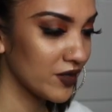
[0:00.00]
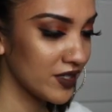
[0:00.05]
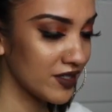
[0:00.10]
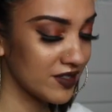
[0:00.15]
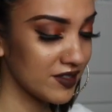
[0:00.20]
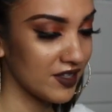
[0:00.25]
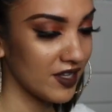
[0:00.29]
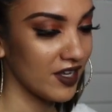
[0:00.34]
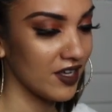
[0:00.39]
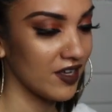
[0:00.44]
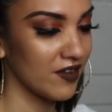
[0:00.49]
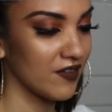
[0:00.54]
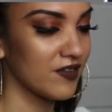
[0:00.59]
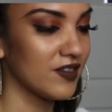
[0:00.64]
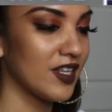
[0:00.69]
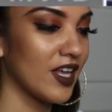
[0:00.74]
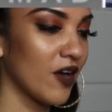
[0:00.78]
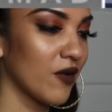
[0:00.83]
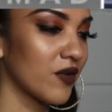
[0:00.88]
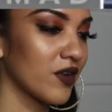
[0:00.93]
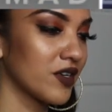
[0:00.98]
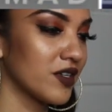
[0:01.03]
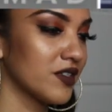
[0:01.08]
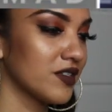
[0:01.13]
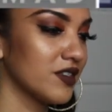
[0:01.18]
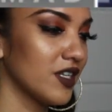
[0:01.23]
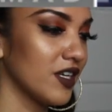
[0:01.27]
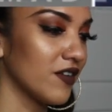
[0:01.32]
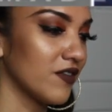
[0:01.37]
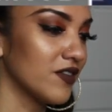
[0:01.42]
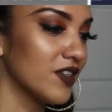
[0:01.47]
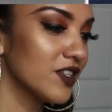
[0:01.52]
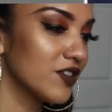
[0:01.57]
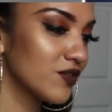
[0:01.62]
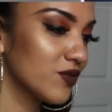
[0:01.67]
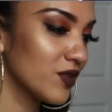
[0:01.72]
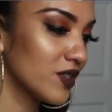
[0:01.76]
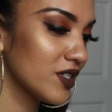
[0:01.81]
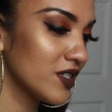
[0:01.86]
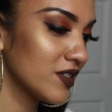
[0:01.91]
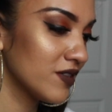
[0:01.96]
one is saved. Now we're going to save
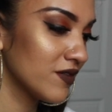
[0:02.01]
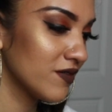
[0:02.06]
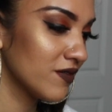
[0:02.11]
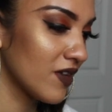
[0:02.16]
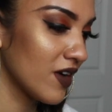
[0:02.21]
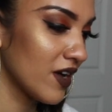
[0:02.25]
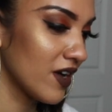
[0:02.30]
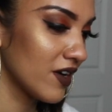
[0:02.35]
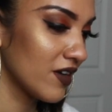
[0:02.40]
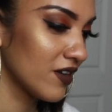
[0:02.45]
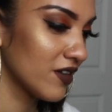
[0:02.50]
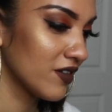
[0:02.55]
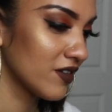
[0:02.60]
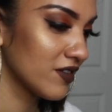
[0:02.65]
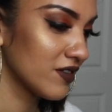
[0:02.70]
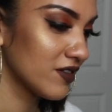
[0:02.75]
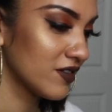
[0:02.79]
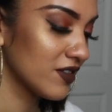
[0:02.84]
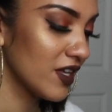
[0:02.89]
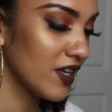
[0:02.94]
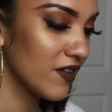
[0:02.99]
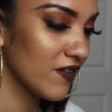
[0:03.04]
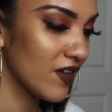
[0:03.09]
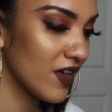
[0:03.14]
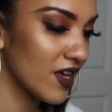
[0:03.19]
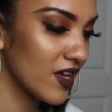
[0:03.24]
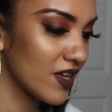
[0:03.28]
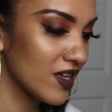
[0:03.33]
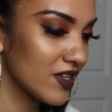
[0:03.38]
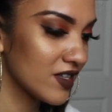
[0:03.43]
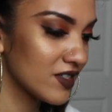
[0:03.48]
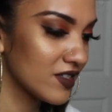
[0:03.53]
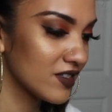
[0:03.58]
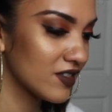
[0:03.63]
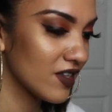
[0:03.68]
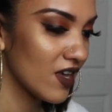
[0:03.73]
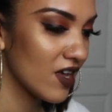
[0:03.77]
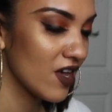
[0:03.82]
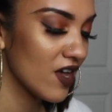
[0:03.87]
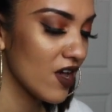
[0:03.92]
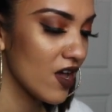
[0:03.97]
this one. File, Save
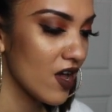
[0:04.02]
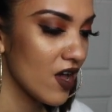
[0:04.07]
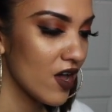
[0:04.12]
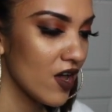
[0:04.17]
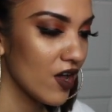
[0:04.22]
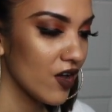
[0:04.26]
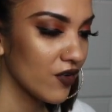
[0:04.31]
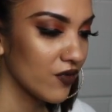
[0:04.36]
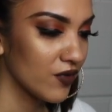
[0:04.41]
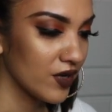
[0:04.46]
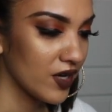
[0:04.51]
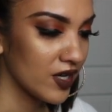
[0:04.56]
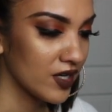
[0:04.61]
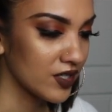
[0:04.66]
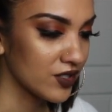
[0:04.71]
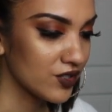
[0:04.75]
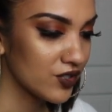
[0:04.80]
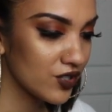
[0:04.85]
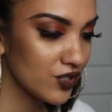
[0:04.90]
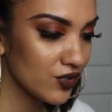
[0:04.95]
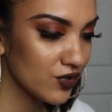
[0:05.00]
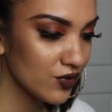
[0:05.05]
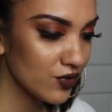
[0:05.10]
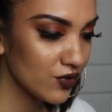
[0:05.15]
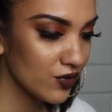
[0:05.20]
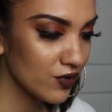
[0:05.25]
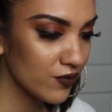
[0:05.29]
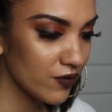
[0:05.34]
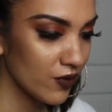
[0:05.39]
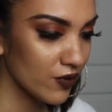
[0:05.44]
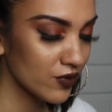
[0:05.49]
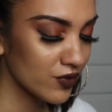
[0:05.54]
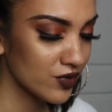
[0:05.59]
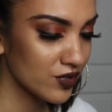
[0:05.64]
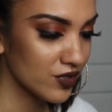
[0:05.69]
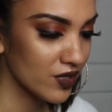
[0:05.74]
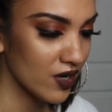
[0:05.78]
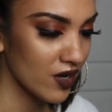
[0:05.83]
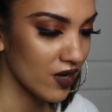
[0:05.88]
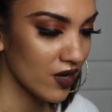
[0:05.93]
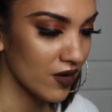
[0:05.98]
As, Rihanna 2,
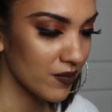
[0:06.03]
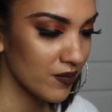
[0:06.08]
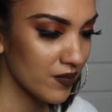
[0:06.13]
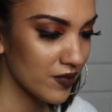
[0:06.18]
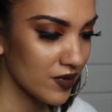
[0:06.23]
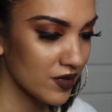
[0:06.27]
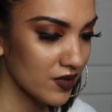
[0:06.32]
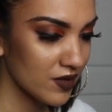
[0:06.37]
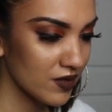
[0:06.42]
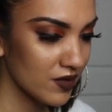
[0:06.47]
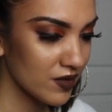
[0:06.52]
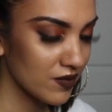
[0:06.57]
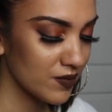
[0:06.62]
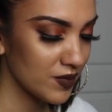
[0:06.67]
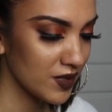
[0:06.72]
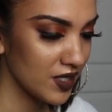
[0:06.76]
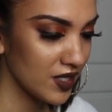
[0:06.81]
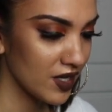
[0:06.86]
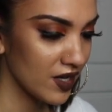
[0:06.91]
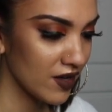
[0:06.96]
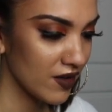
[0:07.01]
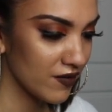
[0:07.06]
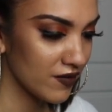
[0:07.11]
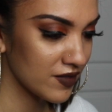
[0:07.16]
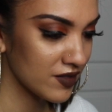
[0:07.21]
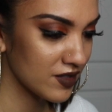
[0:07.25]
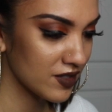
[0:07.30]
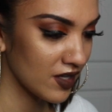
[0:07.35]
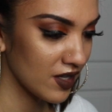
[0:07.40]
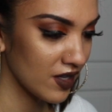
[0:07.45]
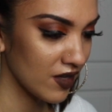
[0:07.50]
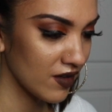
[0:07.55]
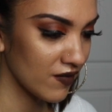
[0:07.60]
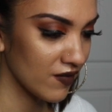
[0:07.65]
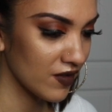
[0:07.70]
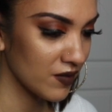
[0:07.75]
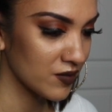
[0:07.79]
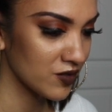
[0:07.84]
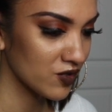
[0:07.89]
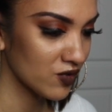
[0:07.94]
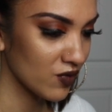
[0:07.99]
Photoshop, PDF,
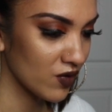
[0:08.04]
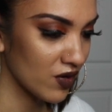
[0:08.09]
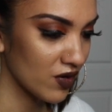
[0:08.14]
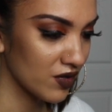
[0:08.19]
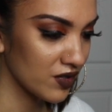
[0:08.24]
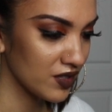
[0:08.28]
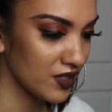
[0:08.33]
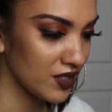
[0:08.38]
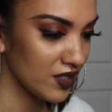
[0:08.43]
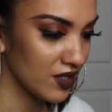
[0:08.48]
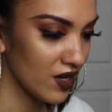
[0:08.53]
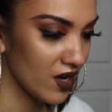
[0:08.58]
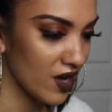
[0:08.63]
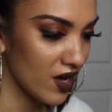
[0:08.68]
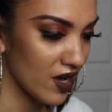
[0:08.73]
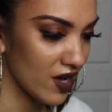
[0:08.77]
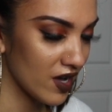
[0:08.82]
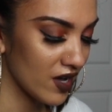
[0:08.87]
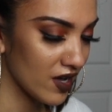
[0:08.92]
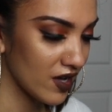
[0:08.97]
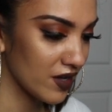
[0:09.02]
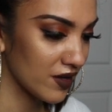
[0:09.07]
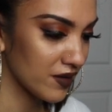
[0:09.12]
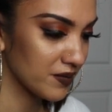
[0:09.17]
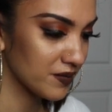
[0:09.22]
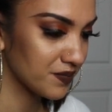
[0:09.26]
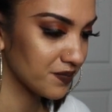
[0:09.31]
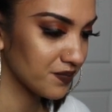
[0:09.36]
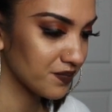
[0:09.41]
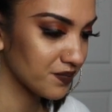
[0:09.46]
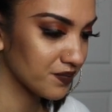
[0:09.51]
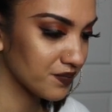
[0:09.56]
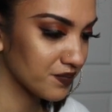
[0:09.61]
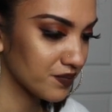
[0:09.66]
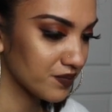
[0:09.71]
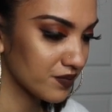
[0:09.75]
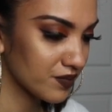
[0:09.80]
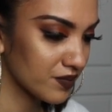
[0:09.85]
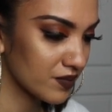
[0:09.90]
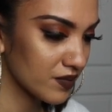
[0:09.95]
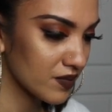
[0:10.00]
Save, Image quality high,
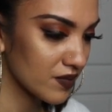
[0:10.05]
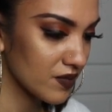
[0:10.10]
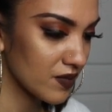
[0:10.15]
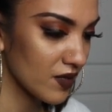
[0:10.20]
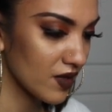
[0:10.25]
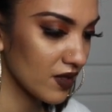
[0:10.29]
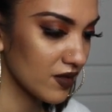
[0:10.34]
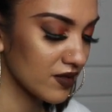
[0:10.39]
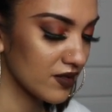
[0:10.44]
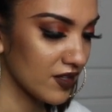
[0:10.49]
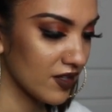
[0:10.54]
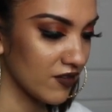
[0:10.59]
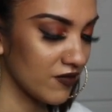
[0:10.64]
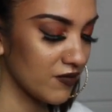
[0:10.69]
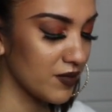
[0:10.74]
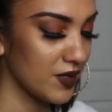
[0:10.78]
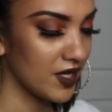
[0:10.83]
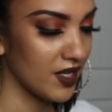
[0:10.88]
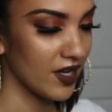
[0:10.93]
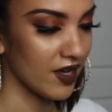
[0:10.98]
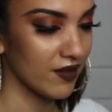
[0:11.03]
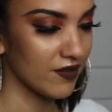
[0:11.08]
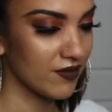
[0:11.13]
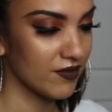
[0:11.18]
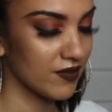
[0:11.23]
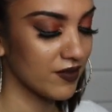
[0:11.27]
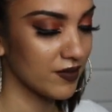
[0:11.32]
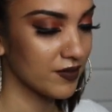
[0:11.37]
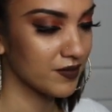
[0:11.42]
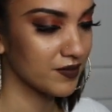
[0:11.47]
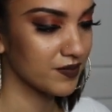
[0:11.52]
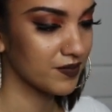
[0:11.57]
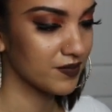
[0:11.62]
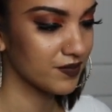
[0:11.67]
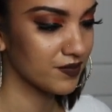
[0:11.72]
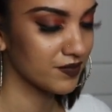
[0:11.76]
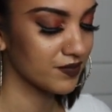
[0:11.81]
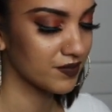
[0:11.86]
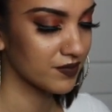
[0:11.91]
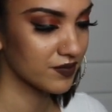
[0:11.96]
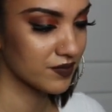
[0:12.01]
Save PDF.
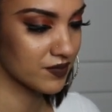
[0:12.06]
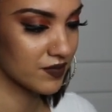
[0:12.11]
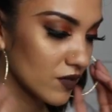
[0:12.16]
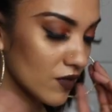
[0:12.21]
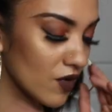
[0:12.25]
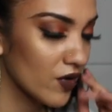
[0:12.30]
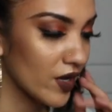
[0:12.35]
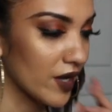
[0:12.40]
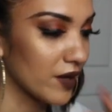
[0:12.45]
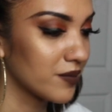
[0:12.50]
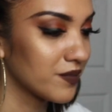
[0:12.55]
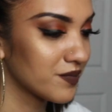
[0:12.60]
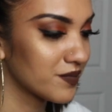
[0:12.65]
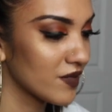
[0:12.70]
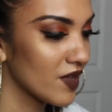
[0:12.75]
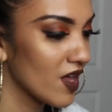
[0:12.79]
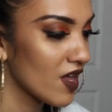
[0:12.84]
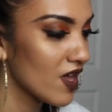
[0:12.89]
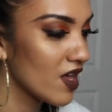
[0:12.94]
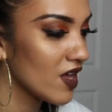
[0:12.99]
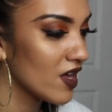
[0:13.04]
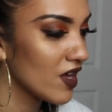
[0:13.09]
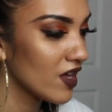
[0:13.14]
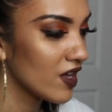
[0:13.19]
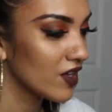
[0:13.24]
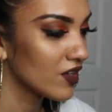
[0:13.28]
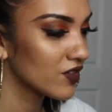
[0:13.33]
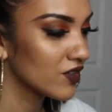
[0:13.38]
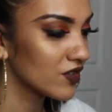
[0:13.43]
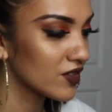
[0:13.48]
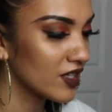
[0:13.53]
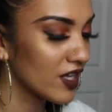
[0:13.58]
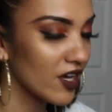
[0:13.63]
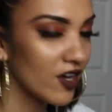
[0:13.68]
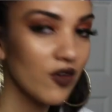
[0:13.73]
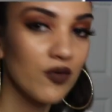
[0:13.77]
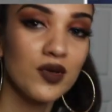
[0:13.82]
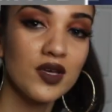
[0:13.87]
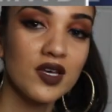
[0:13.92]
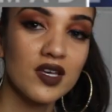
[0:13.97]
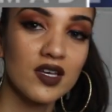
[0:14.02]
Okay, so
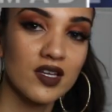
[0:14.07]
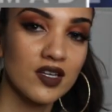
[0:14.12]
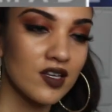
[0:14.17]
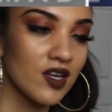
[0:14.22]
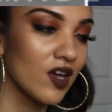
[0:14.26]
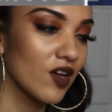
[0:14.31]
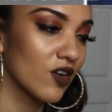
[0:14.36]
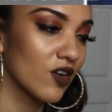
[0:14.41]
now we can